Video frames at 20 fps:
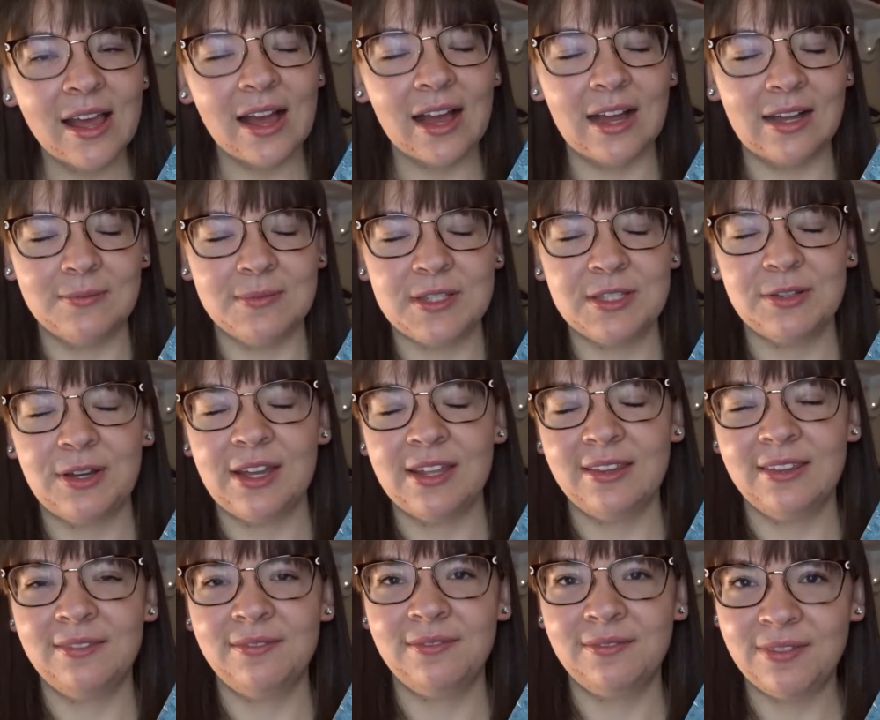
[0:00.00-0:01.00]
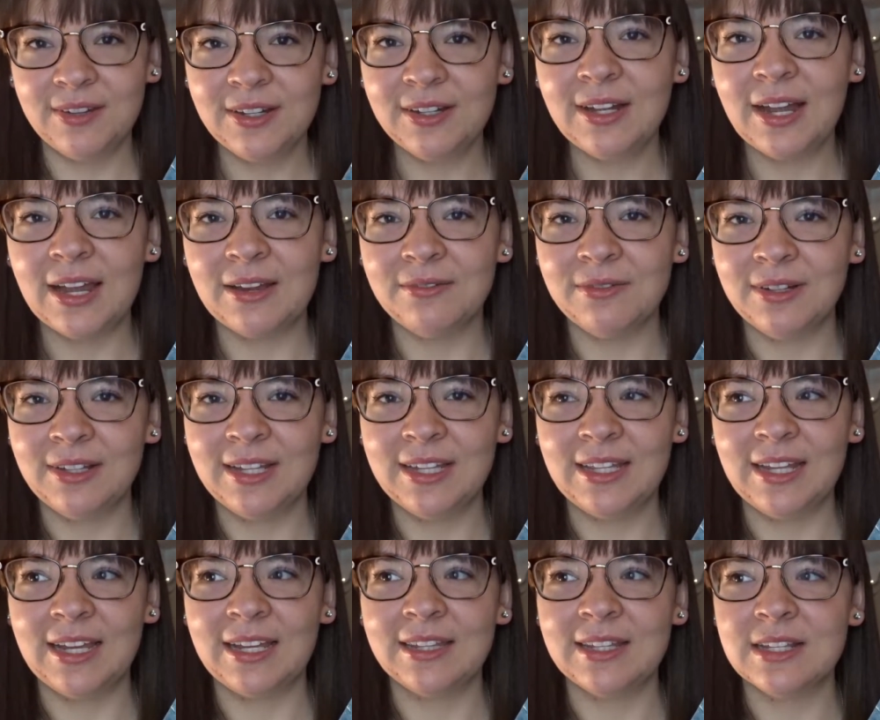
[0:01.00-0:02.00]
Um, so I feel I really
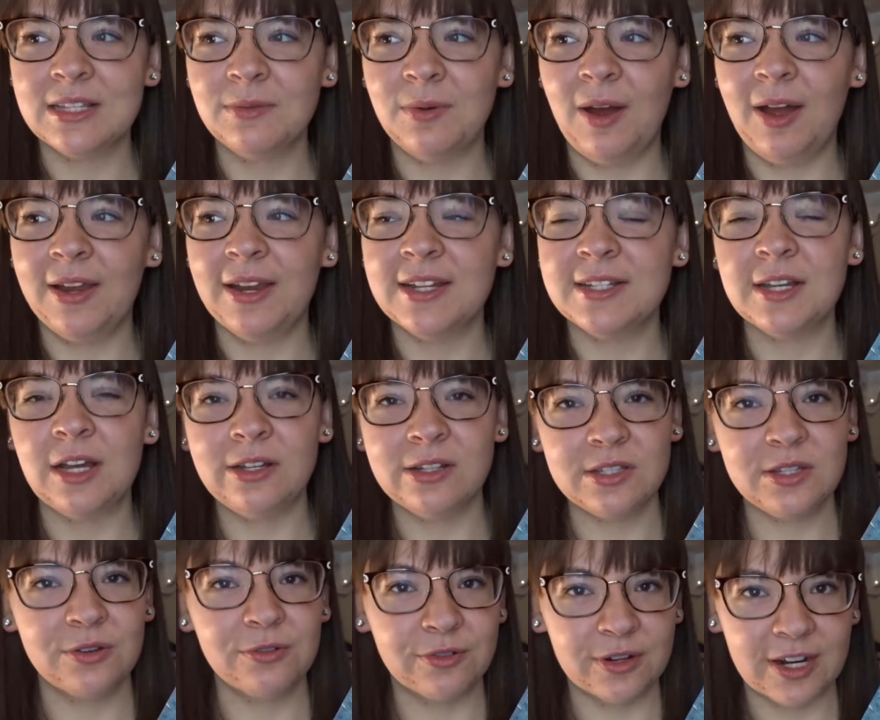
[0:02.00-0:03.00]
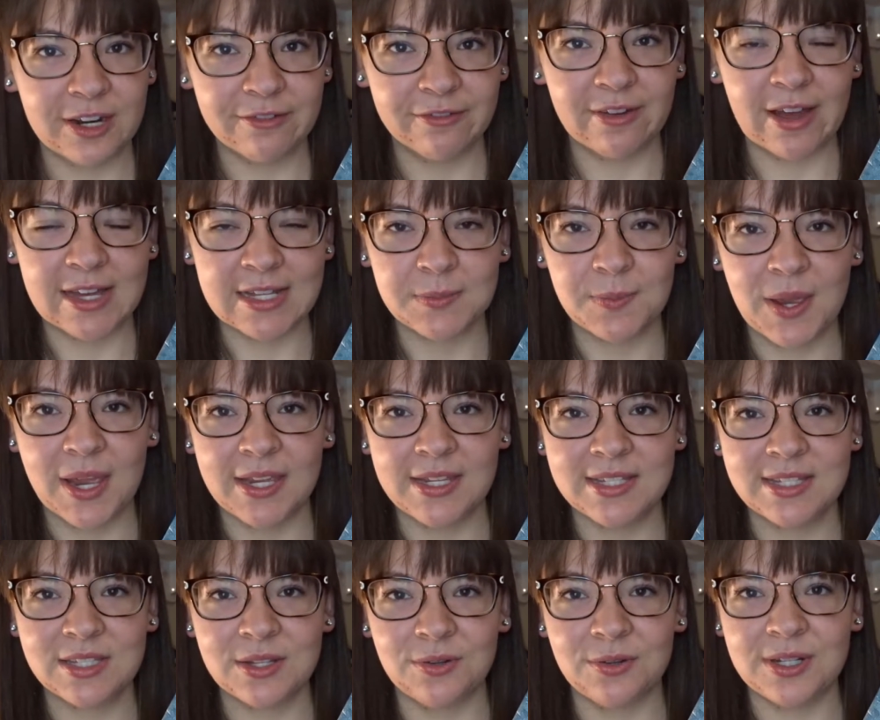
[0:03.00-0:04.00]
like this one. It's also very fast
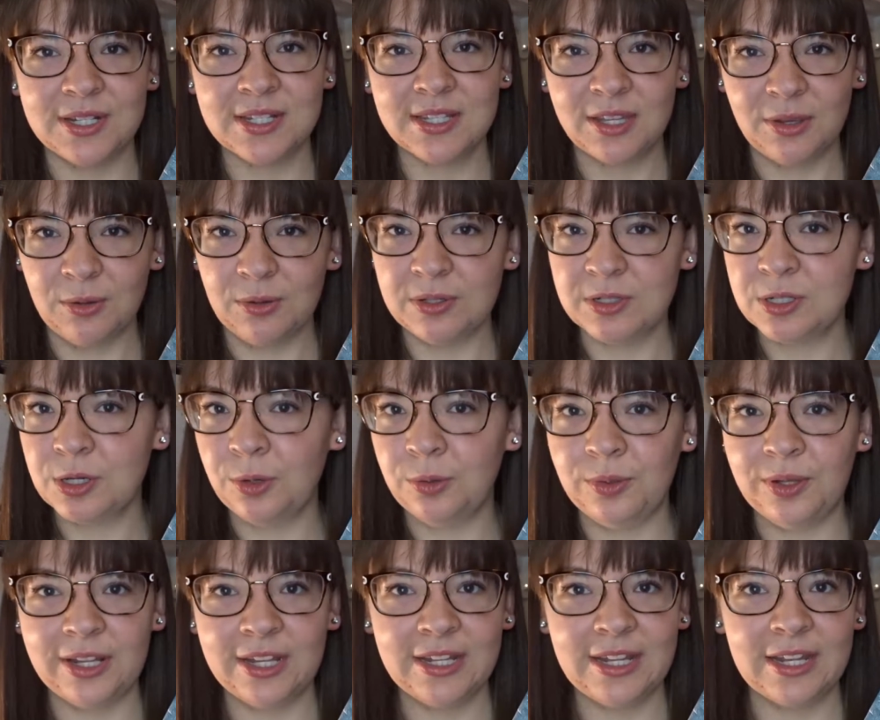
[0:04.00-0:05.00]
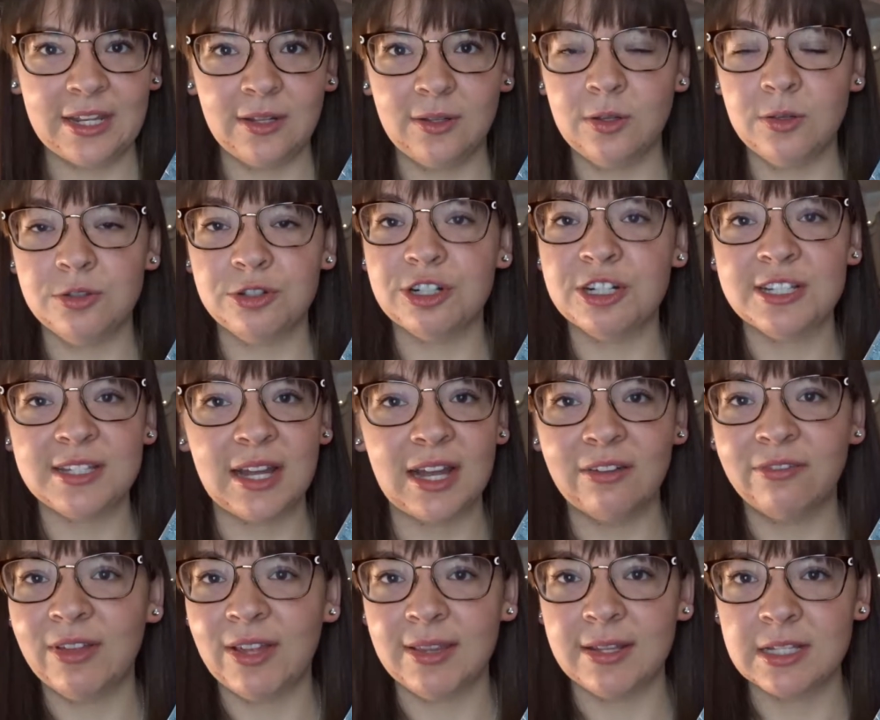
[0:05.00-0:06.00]
paced, so it's you can totally like lose
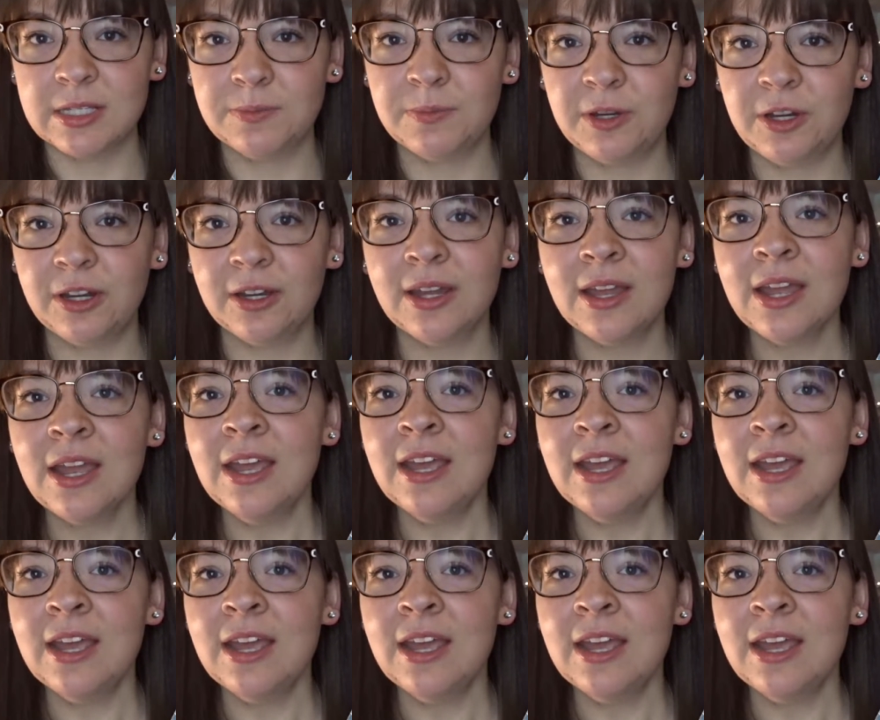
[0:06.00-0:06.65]
yourself in this book.